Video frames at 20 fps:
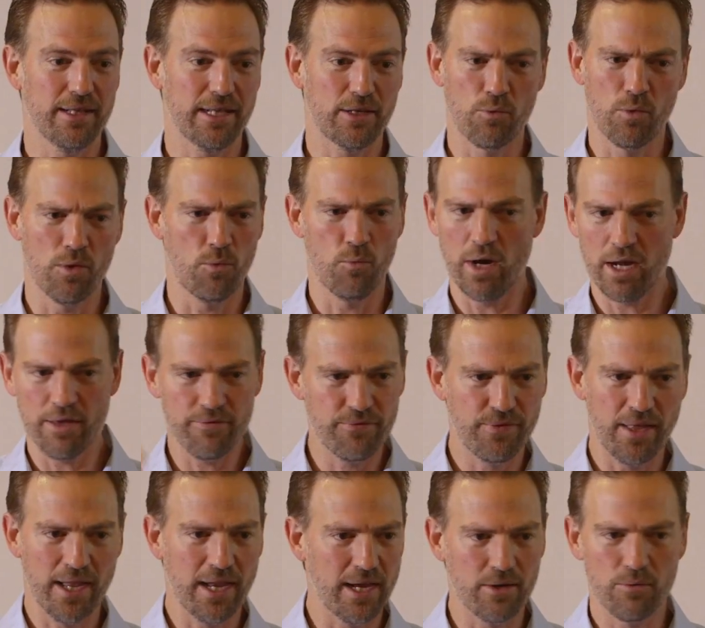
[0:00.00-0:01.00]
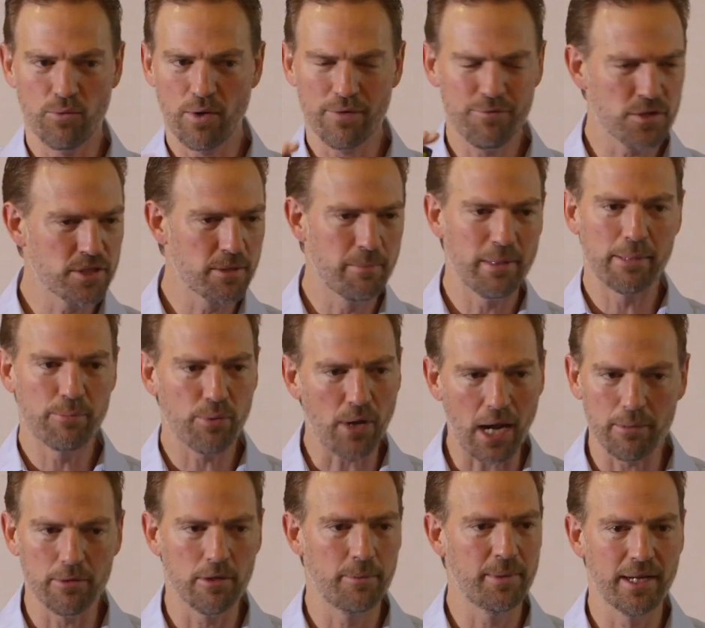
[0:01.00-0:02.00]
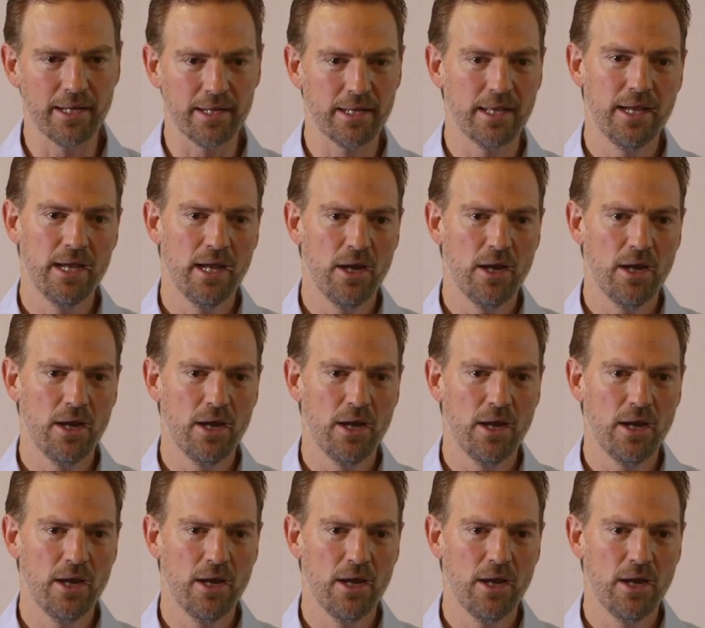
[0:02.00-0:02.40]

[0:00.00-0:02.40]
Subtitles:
Like, what if there's a big problem and